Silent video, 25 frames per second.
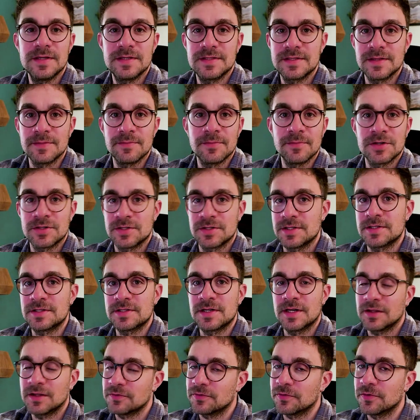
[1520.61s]
It's the most
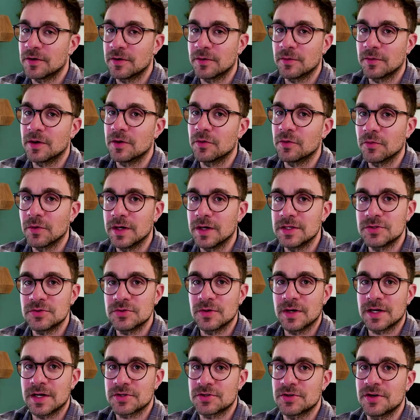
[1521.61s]
straightforward way
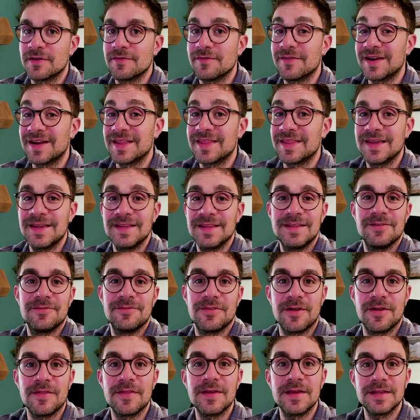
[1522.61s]
to actually validate if
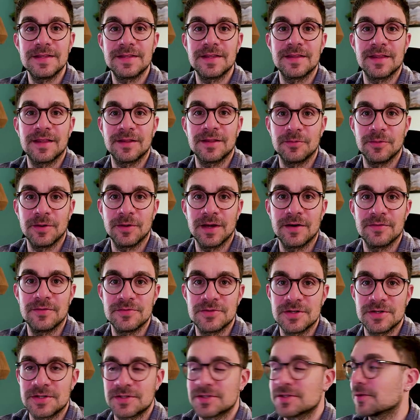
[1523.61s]
the data that we
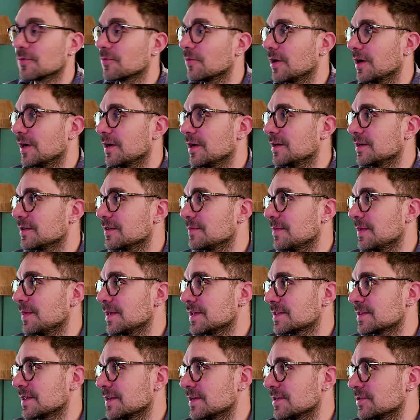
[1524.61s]
have just acquired
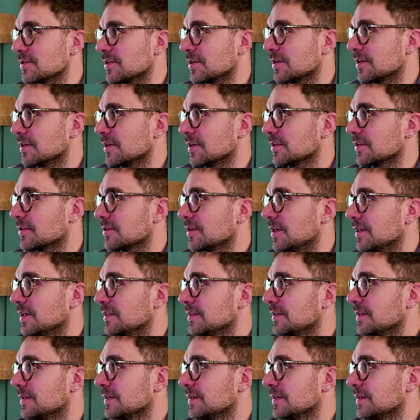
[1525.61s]
makes sense or not, right?